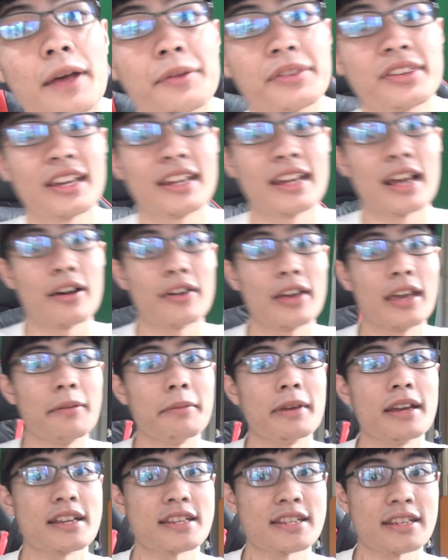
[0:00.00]
upside down
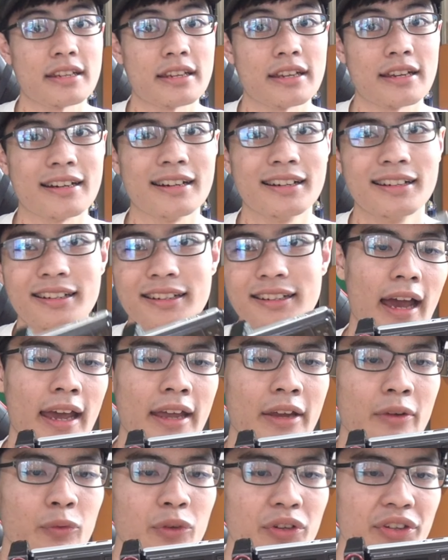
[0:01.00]
image in there.
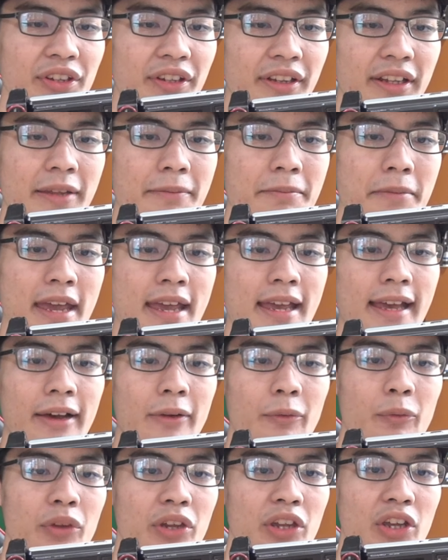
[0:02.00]
I recently made
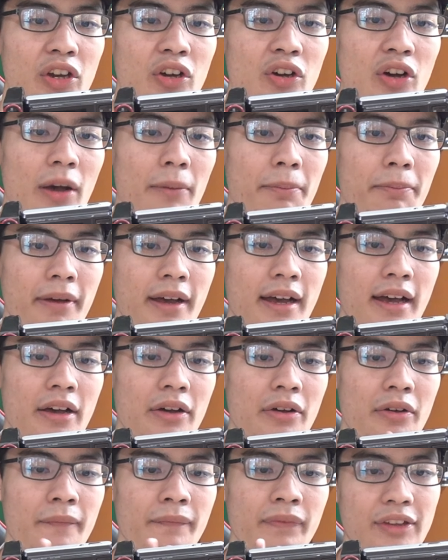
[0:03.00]
a video
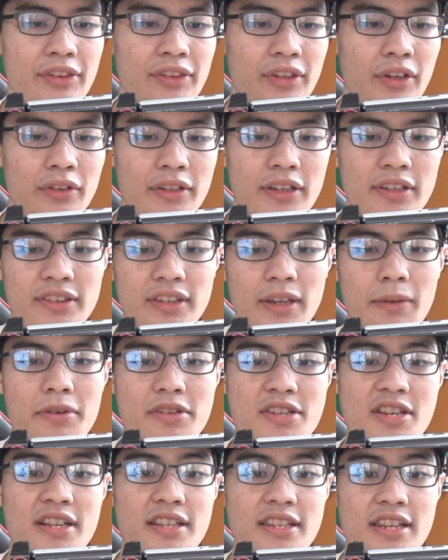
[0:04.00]
about a Sony
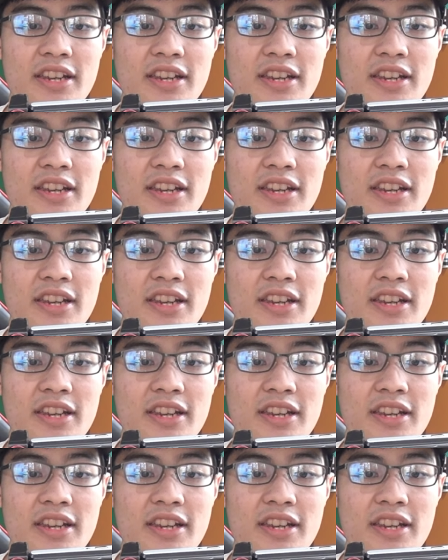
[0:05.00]
Cybershot